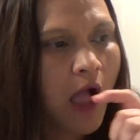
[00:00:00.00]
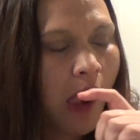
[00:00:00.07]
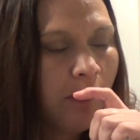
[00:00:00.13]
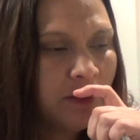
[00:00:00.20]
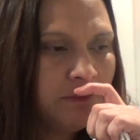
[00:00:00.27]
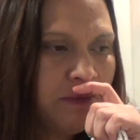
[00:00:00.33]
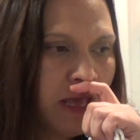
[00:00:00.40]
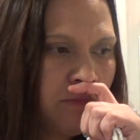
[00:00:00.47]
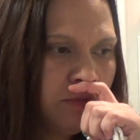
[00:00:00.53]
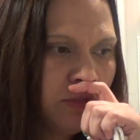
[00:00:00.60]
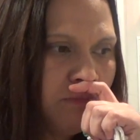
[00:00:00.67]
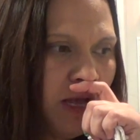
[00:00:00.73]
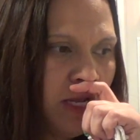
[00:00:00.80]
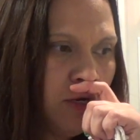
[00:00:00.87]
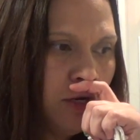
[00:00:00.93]
I want to be able
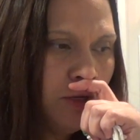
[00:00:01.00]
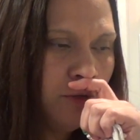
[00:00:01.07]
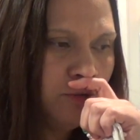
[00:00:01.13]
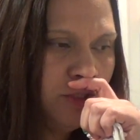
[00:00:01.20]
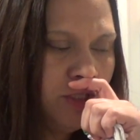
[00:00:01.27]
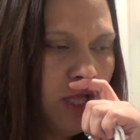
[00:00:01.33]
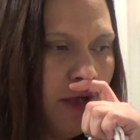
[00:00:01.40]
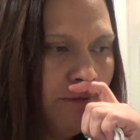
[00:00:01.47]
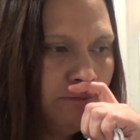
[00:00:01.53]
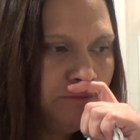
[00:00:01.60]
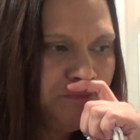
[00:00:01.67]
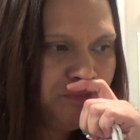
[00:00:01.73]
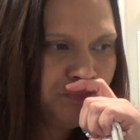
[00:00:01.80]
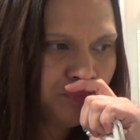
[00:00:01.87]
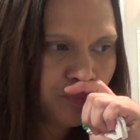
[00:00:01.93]
to buy clothes that
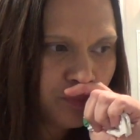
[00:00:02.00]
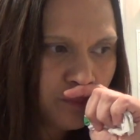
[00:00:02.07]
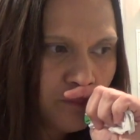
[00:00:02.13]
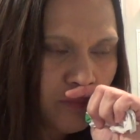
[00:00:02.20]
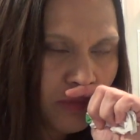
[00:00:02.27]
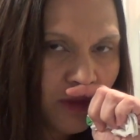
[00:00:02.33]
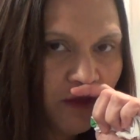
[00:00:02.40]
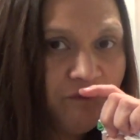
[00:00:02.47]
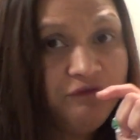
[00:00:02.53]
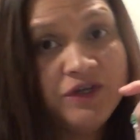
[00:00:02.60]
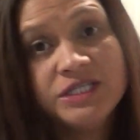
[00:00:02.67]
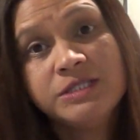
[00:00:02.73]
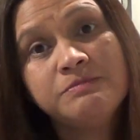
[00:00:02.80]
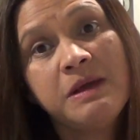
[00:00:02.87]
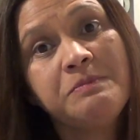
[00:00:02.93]

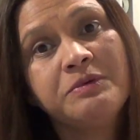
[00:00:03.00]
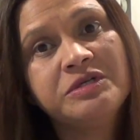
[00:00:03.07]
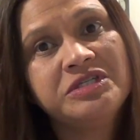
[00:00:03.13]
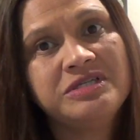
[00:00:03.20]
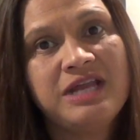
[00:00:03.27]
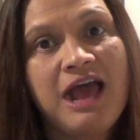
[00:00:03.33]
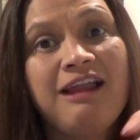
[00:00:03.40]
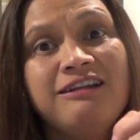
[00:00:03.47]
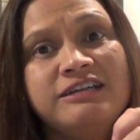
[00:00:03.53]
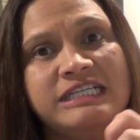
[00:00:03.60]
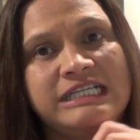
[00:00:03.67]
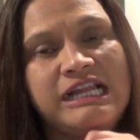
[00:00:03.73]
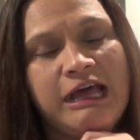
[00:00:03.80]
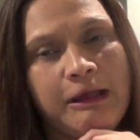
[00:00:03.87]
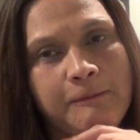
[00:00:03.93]
fits my
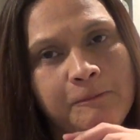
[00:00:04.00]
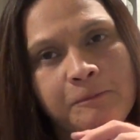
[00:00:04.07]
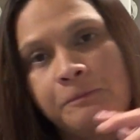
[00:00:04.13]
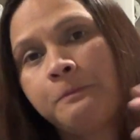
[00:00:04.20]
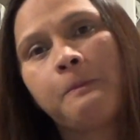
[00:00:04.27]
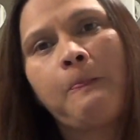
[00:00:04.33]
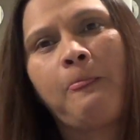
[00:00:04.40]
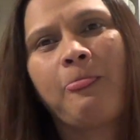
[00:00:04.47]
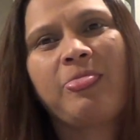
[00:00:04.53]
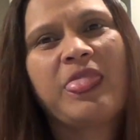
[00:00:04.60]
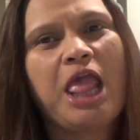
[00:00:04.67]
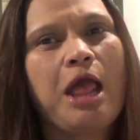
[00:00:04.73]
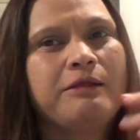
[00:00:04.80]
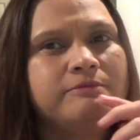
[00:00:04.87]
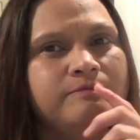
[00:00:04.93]
personality, like
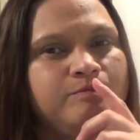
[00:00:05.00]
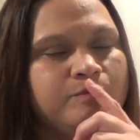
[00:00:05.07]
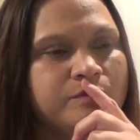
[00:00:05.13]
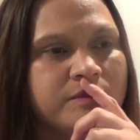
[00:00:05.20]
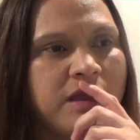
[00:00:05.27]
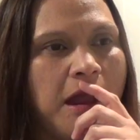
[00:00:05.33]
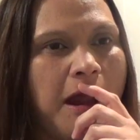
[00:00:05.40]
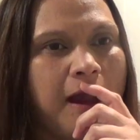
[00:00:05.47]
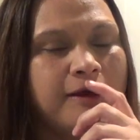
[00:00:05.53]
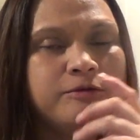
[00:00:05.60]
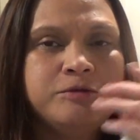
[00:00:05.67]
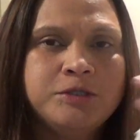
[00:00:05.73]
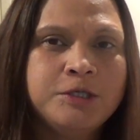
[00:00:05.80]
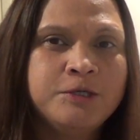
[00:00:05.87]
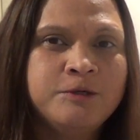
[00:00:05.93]
I
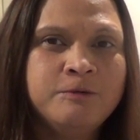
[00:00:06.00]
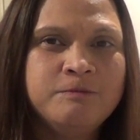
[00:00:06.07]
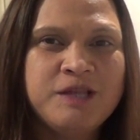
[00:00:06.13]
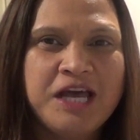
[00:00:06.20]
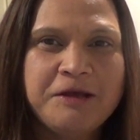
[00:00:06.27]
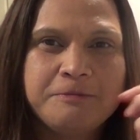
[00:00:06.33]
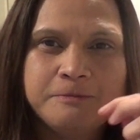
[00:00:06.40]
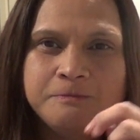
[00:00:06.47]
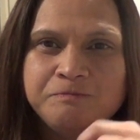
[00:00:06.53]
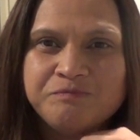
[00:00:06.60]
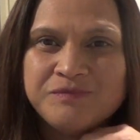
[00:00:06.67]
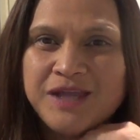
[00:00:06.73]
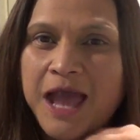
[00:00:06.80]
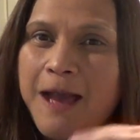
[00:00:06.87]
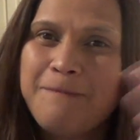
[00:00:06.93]
don't know, like
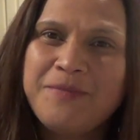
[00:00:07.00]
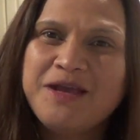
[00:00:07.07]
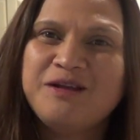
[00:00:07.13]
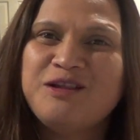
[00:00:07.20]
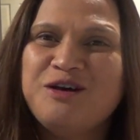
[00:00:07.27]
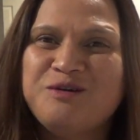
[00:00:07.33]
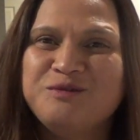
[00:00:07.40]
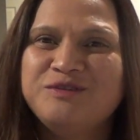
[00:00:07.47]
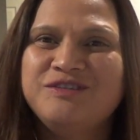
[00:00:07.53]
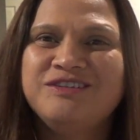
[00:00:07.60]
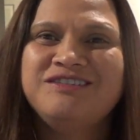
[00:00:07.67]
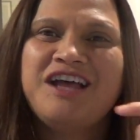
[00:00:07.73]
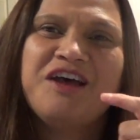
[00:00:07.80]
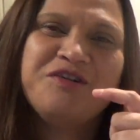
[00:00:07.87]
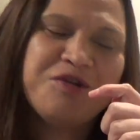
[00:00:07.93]
happy
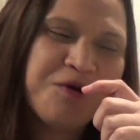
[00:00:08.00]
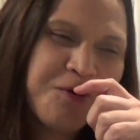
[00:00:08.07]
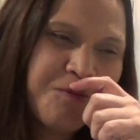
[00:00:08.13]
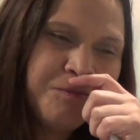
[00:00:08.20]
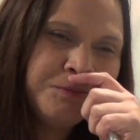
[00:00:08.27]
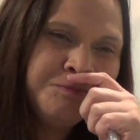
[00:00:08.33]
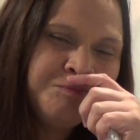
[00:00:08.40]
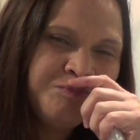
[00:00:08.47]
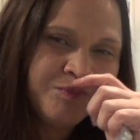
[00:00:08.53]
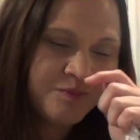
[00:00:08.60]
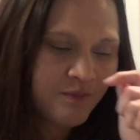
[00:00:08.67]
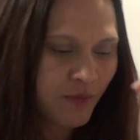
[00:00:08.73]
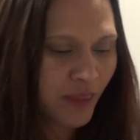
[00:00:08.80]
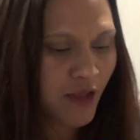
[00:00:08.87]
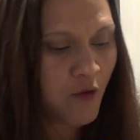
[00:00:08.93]
clothes, not no,
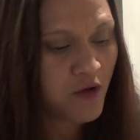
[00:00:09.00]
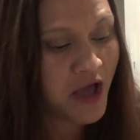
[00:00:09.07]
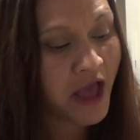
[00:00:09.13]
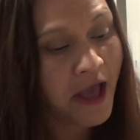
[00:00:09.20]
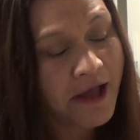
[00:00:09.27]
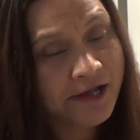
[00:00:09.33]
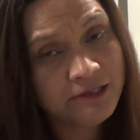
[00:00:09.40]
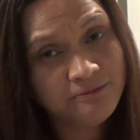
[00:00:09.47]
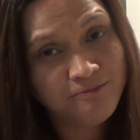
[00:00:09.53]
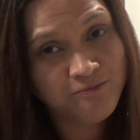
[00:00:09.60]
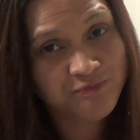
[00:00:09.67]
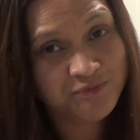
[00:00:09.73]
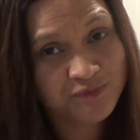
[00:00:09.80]
okay,